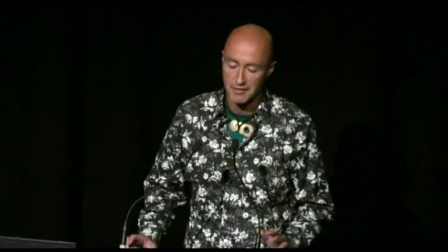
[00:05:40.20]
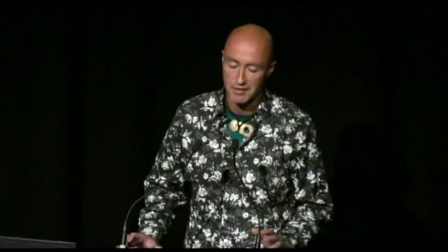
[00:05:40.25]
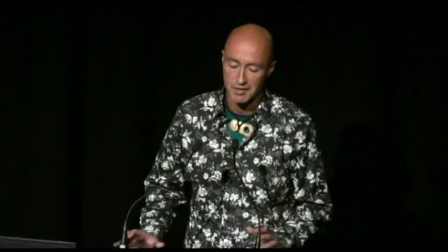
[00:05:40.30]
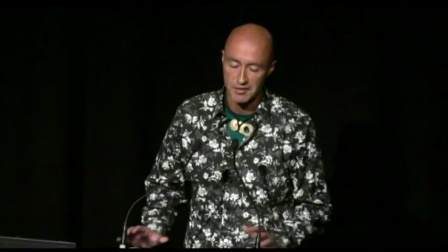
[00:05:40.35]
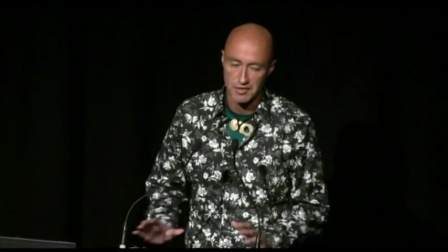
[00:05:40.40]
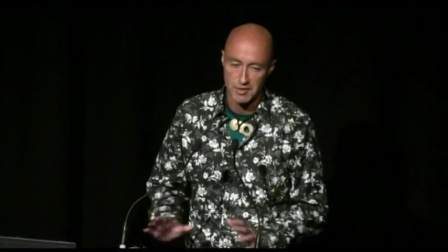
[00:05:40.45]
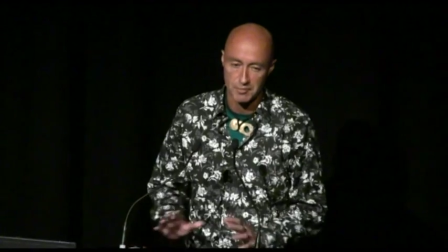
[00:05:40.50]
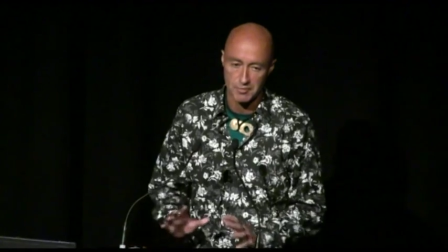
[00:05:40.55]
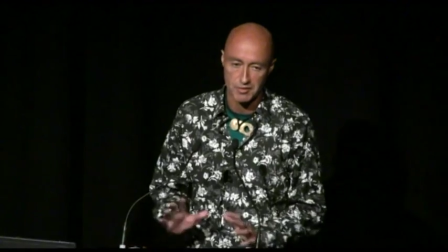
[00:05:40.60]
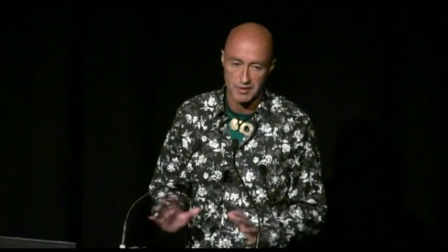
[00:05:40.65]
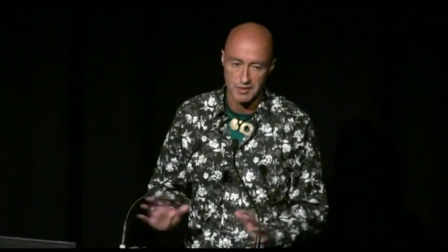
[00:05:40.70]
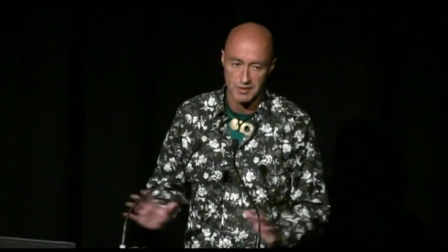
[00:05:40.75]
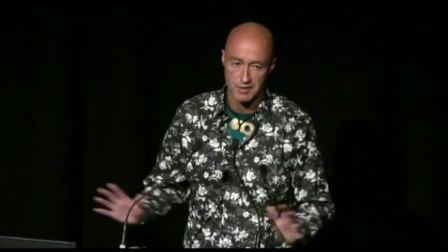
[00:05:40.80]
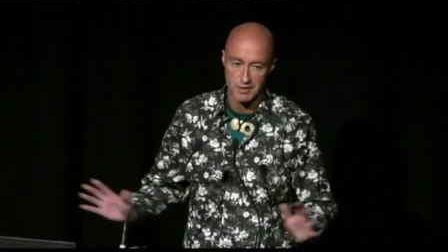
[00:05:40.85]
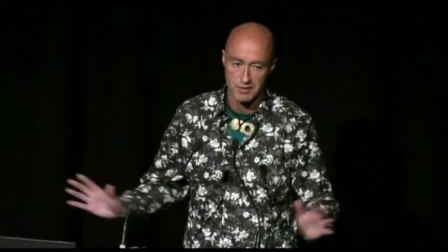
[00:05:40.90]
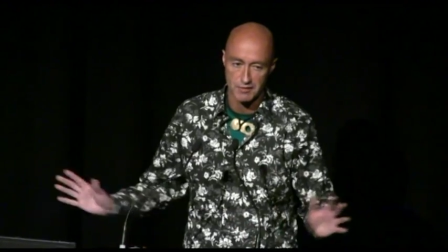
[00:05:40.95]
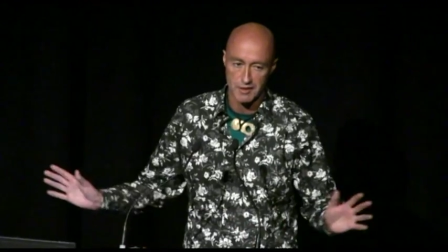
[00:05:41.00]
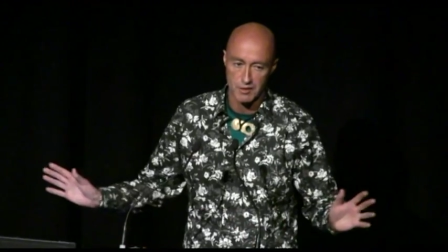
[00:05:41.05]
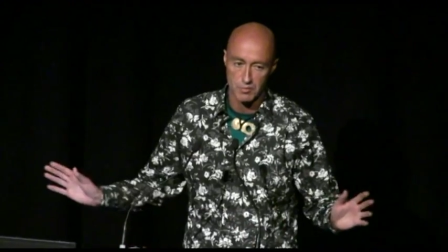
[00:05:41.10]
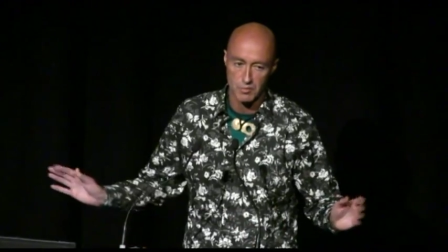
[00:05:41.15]
and the
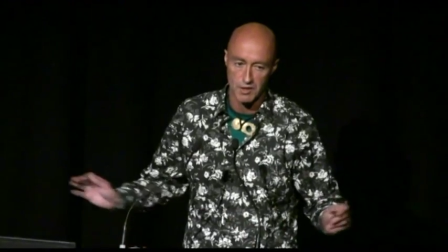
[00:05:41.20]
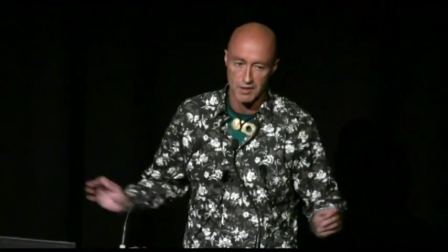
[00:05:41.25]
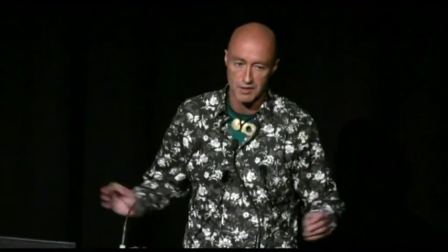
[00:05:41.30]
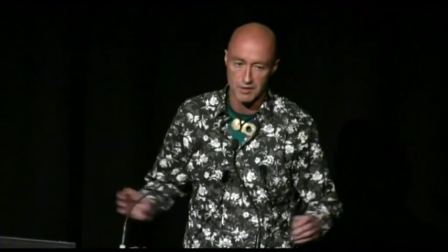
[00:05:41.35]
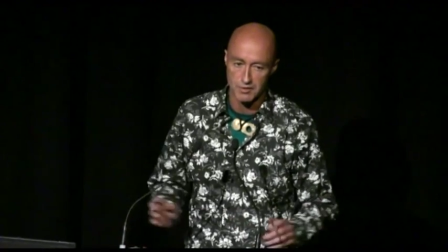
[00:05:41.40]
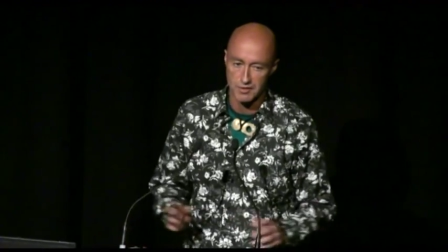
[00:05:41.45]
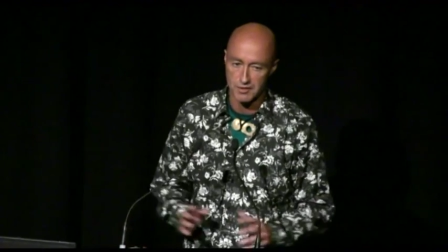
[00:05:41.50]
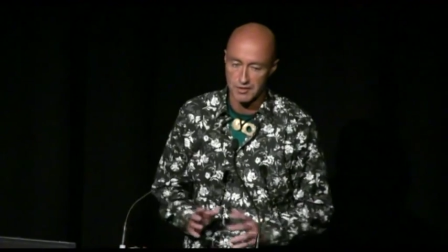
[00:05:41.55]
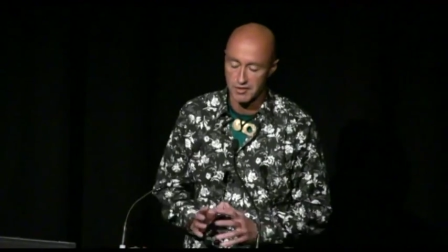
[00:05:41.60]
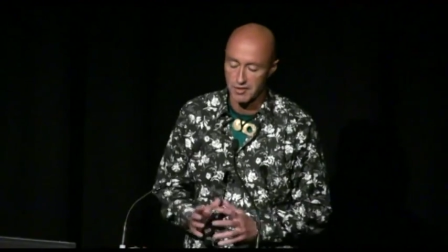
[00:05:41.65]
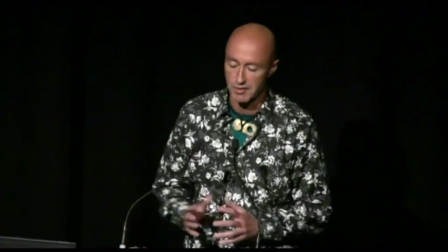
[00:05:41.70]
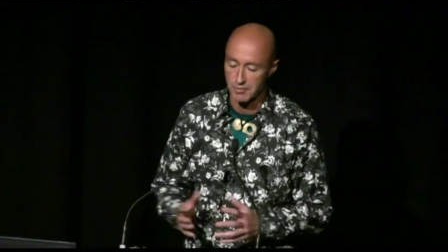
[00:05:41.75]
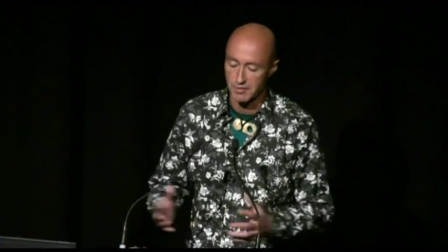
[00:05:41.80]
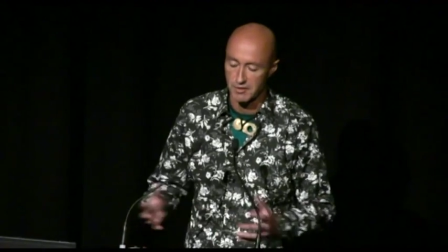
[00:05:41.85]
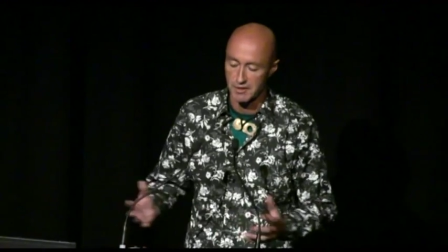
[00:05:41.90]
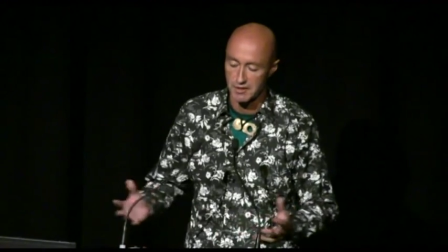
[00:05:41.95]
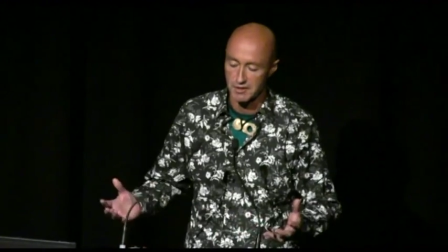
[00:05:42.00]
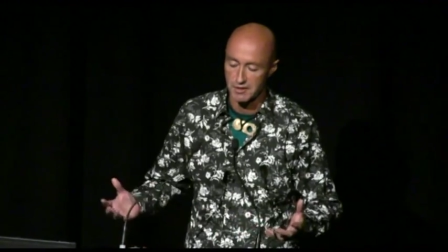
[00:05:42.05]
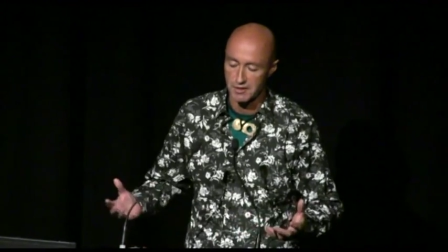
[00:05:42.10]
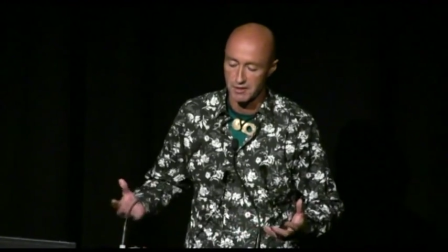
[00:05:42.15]
separation of our wairua, the
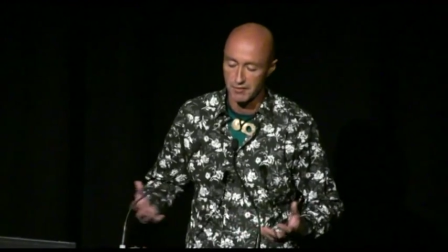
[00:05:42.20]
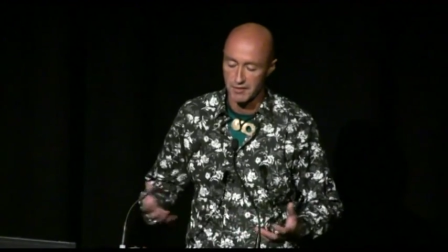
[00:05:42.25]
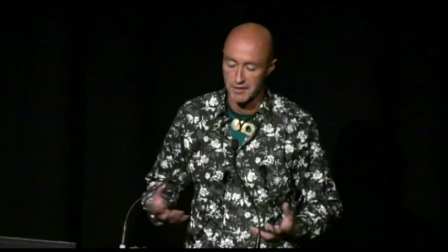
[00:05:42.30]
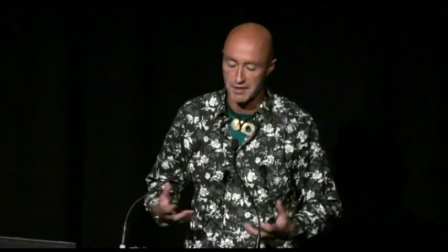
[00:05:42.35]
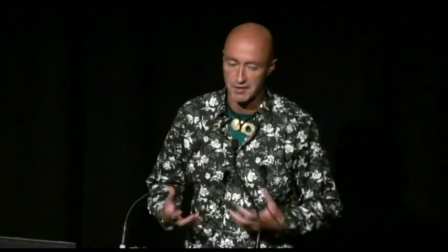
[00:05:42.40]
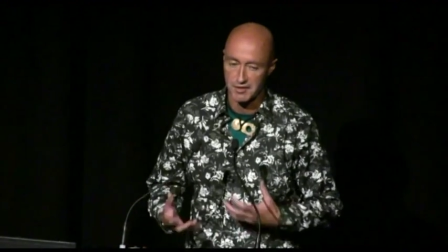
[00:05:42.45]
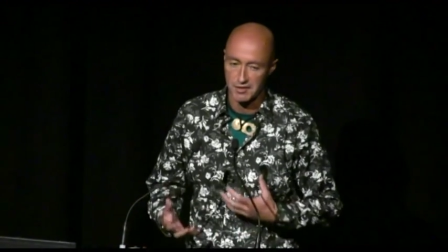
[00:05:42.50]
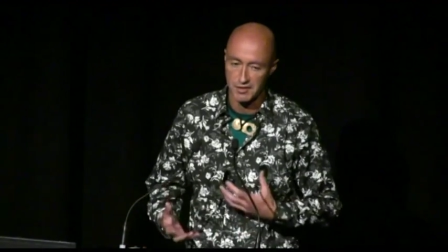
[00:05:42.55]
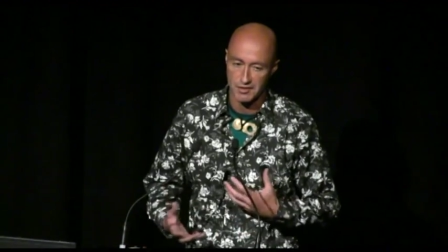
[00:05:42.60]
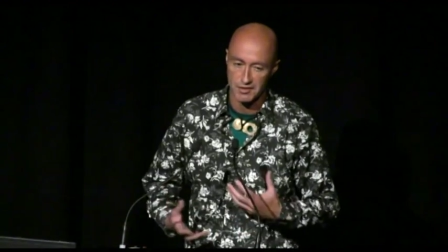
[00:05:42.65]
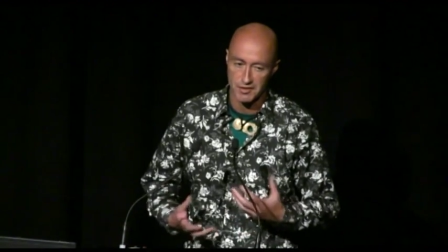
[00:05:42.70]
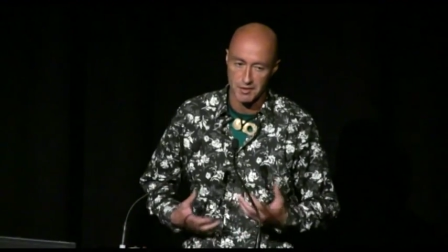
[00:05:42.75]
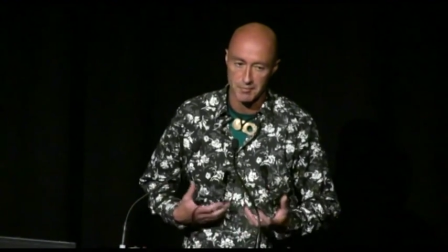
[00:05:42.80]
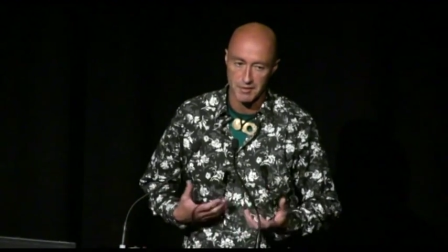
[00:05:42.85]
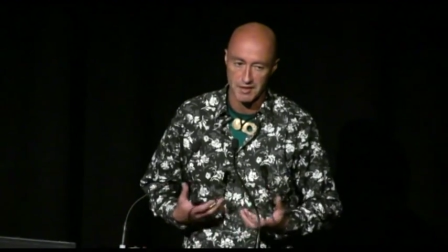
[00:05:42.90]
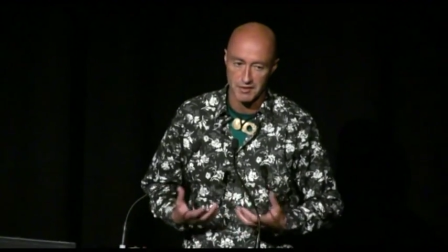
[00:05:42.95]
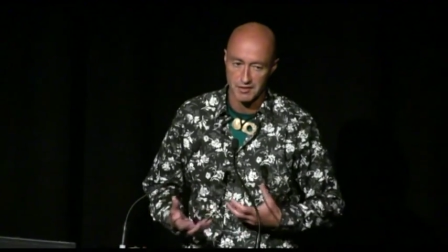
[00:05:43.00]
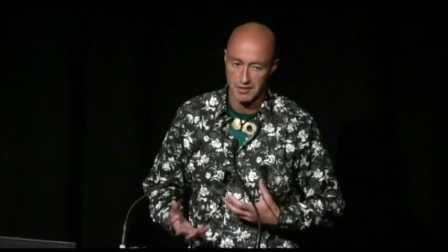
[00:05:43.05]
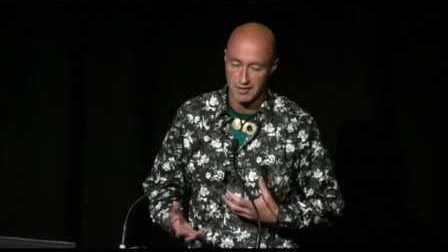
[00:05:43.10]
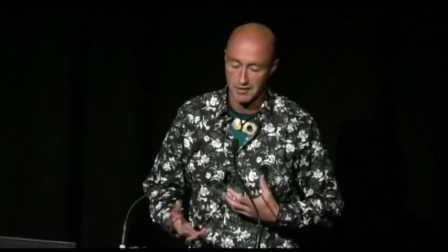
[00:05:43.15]
separation of the essence that
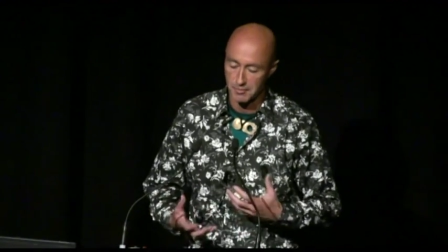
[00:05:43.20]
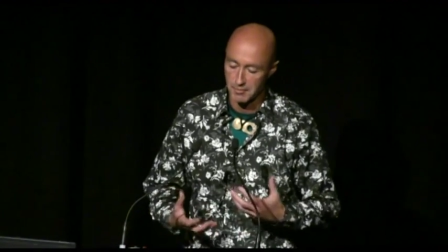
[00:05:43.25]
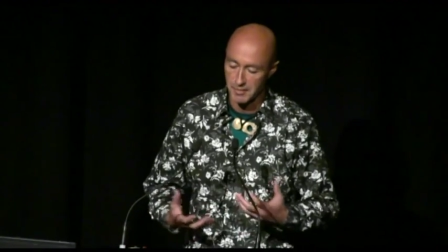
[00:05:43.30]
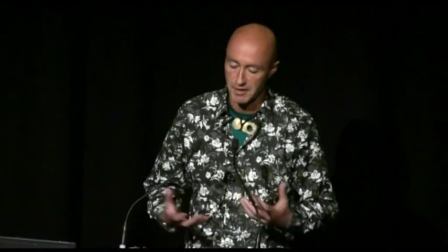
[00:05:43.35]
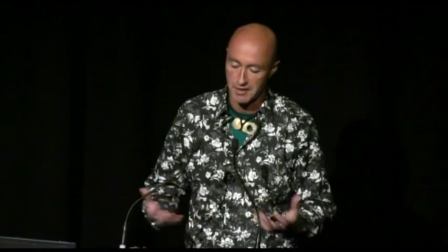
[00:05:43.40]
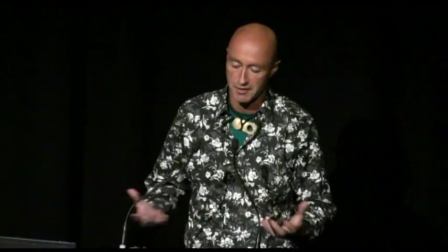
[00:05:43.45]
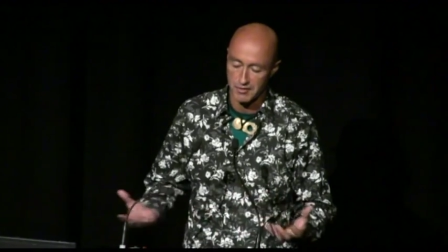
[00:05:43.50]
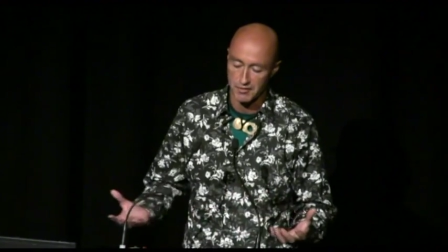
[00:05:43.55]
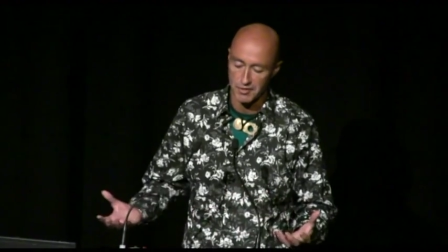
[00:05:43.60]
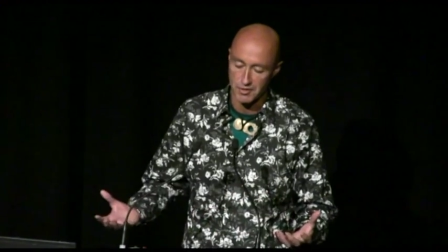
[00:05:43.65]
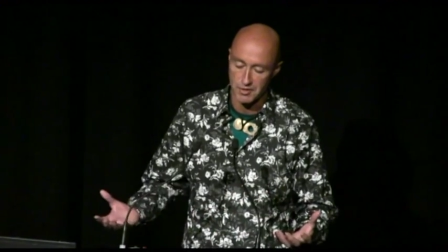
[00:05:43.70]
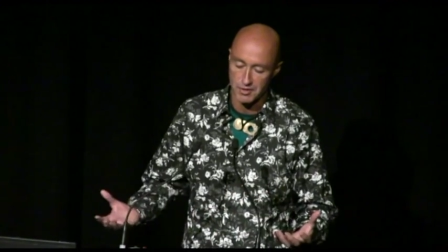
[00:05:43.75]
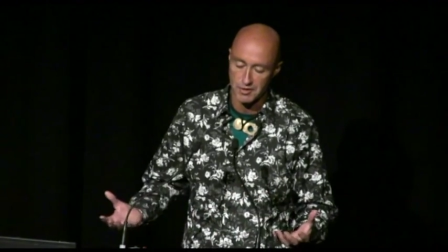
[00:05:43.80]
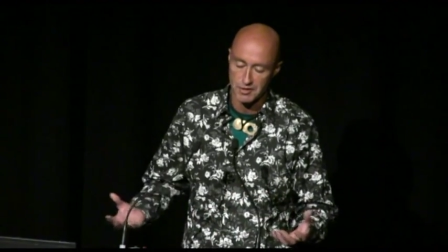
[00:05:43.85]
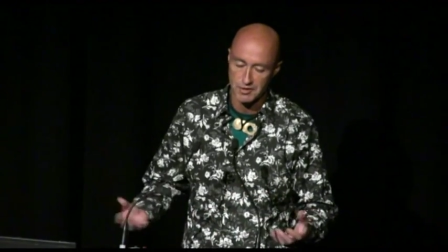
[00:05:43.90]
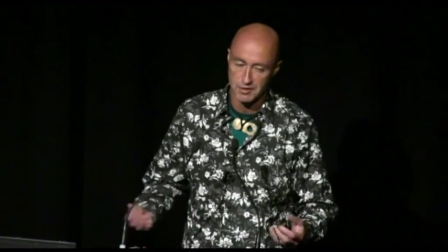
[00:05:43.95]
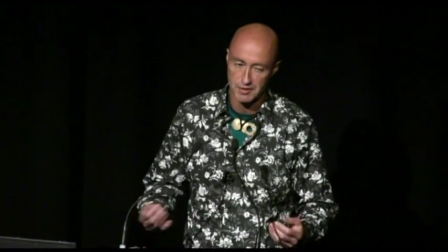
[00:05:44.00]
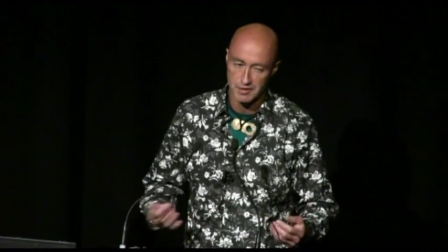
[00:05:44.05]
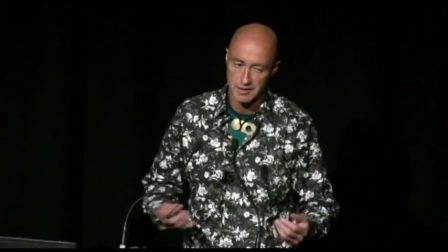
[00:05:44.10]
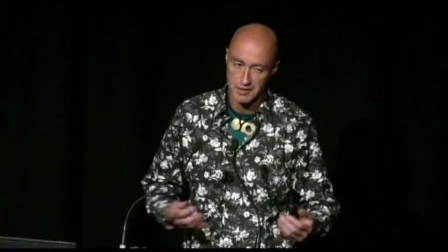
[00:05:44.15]
makes us part of the
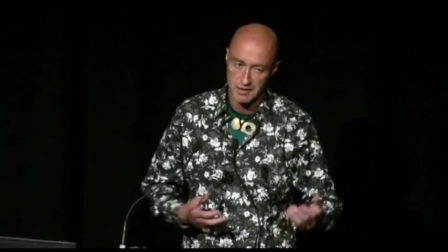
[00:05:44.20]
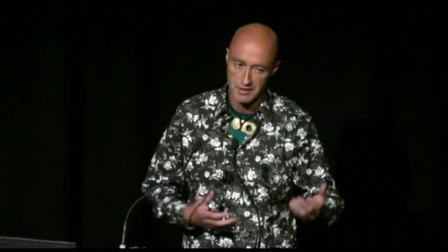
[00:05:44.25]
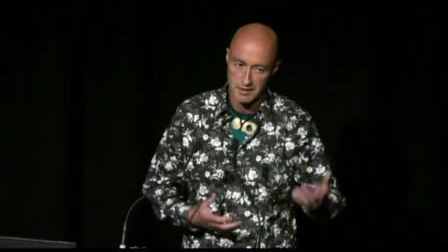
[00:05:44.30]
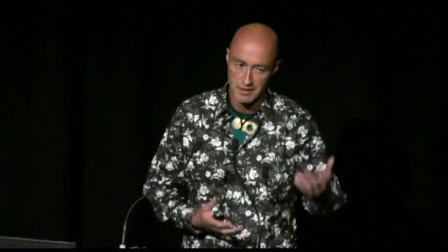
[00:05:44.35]
earth,